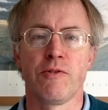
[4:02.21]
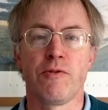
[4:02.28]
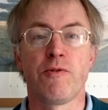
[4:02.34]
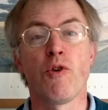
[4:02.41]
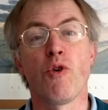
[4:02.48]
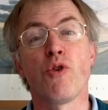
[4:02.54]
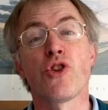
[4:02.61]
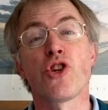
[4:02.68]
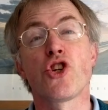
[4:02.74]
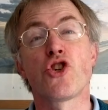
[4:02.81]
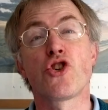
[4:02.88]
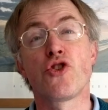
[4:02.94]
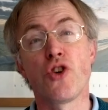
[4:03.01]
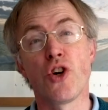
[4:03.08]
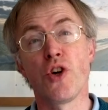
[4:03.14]
For the
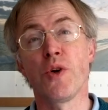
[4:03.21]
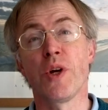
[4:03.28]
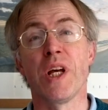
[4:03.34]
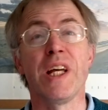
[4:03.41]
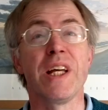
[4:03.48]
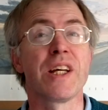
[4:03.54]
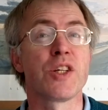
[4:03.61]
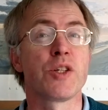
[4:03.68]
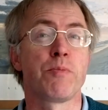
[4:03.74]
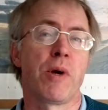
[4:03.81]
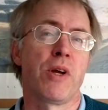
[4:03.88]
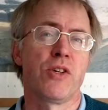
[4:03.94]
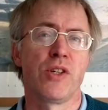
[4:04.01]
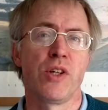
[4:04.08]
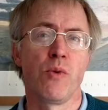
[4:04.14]
true geek,
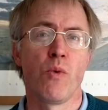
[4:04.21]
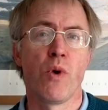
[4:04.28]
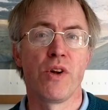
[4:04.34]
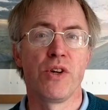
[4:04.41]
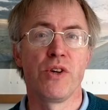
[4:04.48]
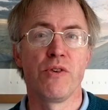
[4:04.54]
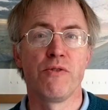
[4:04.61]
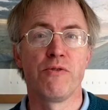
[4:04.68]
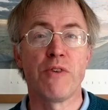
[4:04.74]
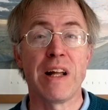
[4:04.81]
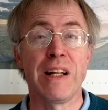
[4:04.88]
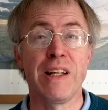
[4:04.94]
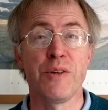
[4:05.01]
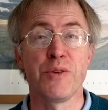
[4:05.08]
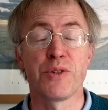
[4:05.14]
especially one who
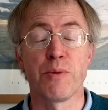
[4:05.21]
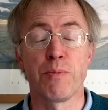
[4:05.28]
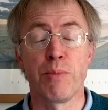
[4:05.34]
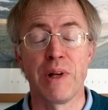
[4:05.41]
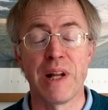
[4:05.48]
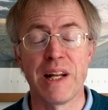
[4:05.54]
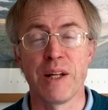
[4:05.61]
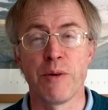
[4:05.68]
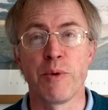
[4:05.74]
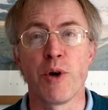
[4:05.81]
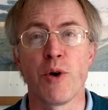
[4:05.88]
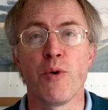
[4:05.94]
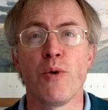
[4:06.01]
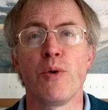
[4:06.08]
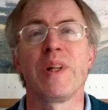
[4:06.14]
values the planet we
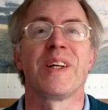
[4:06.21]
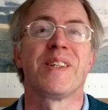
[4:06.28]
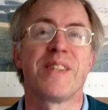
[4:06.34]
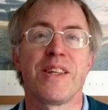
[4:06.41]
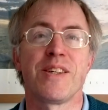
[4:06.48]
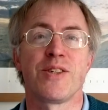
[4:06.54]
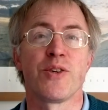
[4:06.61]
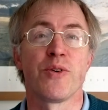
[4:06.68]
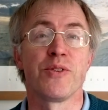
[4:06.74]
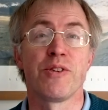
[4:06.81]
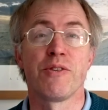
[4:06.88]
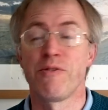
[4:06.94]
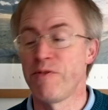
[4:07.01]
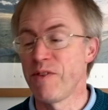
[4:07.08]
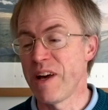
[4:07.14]
all exist on,
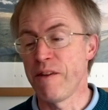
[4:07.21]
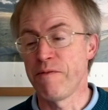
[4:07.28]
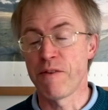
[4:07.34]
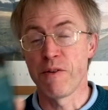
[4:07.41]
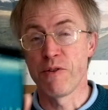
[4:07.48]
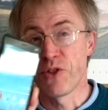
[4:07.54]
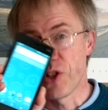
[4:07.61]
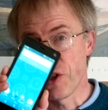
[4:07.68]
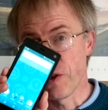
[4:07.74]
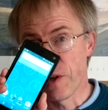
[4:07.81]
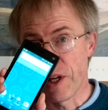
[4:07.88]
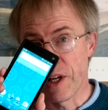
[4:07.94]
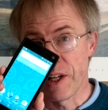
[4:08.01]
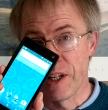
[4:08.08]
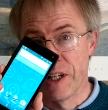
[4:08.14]
the Fairphone 2
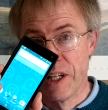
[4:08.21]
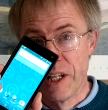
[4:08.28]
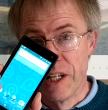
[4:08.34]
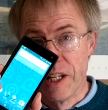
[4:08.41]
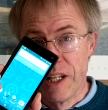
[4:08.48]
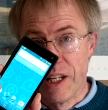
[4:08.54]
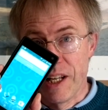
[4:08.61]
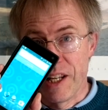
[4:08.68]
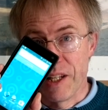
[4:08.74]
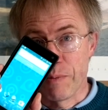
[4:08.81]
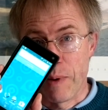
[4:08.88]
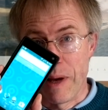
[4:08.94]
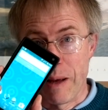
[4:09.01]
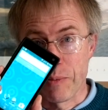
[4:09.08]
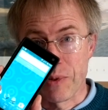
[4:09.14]
here is
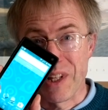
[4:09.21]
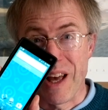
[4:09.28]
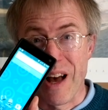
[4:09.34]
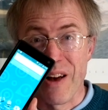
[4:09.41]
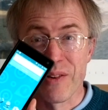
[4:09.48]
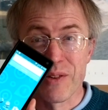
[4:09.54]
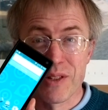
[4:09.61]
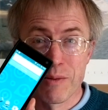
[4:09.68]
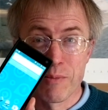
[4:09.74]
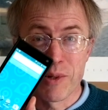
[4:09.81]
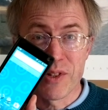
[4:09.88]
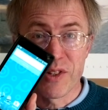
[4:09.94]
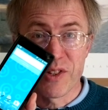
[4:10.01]
perhaps the ultimate